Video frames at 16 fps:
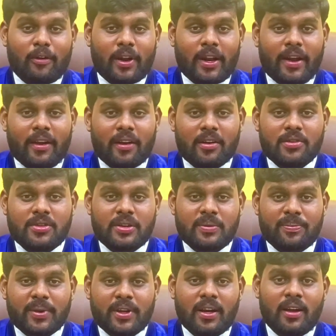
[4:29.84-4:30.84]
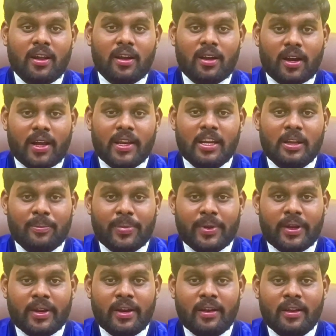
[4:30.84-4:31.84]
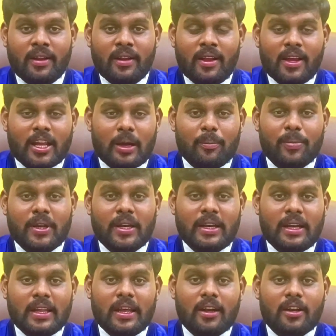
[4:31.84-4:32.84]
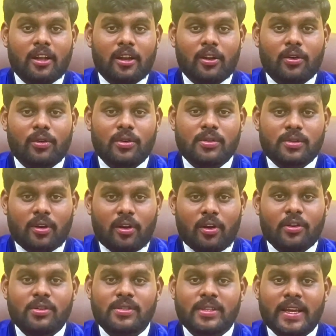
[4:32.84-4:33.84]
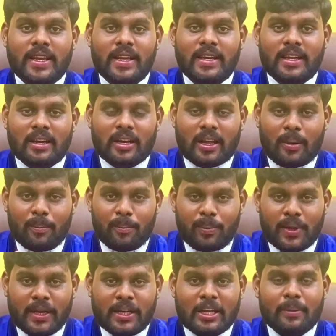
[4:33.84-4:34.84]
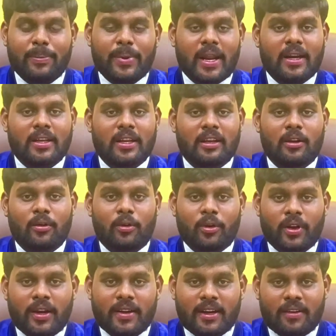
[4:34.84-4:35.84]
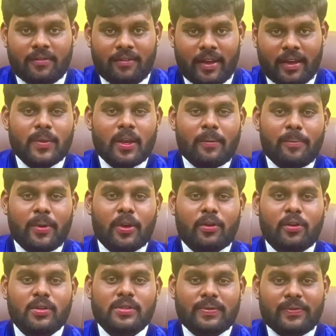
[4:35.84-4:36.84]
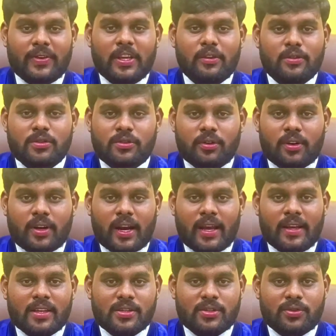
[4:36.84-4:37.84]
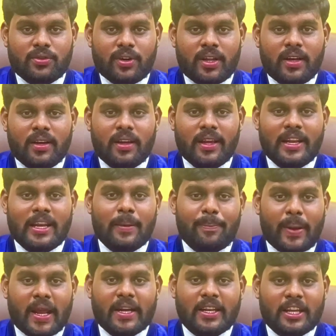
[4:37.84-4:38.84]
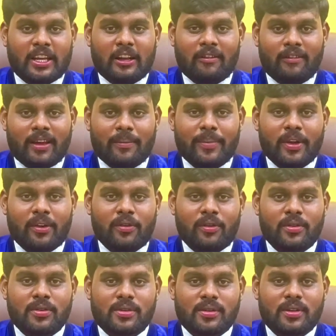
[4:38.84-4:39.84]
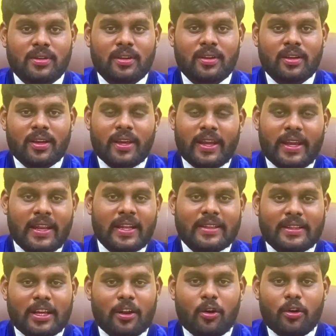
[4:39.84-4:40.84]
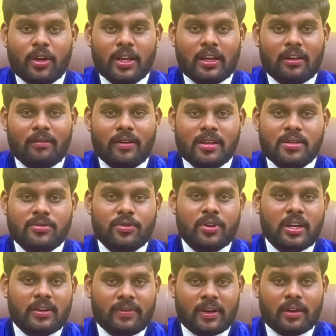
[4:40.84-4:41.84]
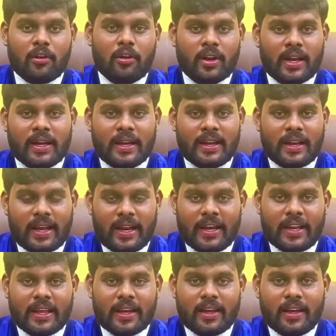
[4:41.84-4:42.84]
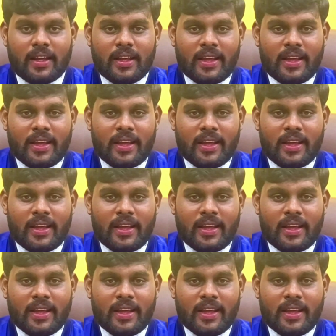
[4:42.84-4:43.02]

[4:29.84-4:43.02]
our internship period or training period completely undergoes on-site and completely practical oriented way because we used to train a student in a practical way because in a theoretical way student will not get an idea.